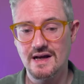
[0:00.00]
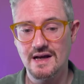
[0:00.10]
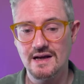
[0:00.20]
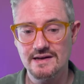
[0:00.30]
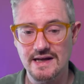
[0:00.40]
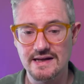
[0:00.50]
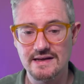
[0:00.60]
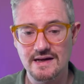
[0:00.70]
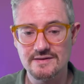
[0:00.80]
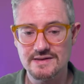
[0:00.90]

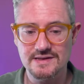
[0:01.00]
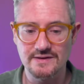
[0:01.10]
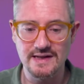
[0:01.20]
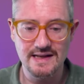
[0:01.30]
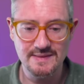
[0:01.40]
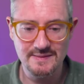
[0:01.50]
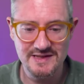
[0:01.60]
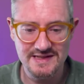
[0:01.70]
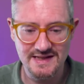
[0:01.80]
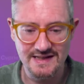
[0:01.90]
Sorry, let me
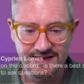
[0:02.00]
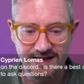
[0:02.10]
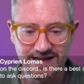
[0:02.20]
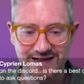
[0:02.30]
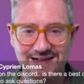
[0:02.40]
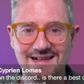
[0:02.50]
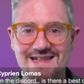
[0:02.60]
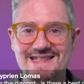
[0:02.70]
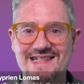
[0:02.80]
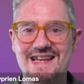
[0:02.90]
just
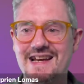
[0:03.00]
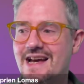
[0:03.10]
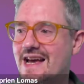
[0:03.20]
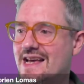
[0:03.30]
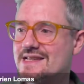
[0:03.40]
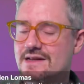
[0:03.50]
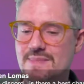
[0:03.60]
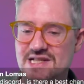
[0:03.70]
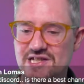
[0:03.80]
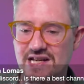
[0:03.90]
ask this. Is there a
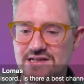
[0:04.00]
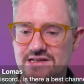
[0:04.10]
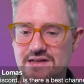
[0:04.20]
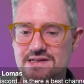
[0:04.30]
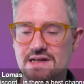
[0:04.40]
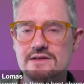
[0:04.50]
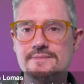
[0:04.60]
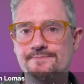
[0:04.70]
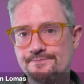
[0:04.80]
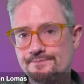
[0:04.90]
best challenge?
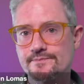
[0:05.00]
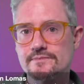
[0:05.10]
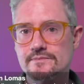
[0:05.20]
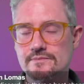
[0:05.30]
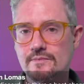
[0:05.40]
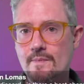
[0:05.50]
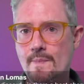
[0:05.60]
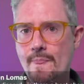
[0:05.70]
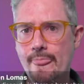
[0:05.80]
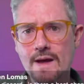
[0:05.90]
So
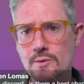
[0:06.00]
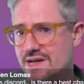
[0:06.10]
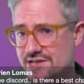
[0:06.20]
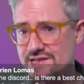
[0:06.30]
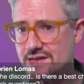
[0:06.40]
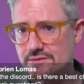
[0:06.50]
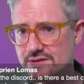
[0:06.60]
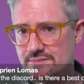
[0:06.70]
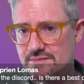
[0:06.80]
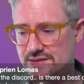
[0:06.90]
questions I
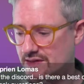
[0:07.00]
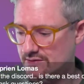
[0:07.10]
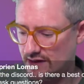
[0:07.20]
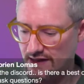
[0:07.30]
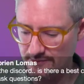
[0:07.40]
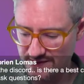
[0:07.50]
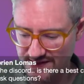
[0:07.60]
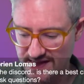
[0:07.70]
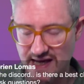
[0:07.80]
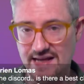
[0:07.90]
would
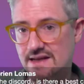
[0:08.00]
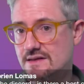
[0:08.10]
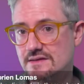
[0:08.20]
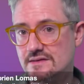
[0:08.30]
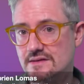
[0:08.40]
say,